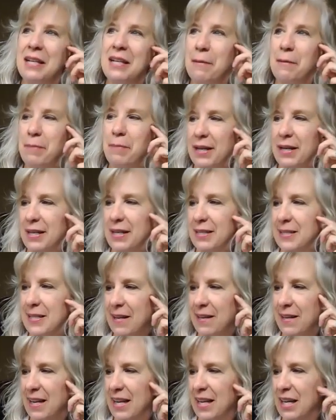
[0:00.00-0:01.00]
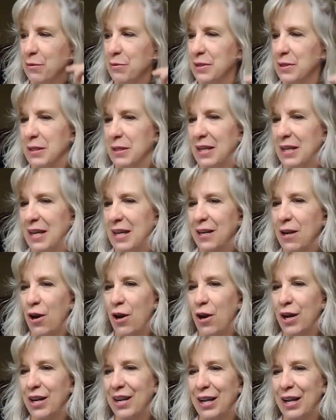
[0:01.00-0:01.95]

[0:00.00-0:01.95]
But it sounded like I caught it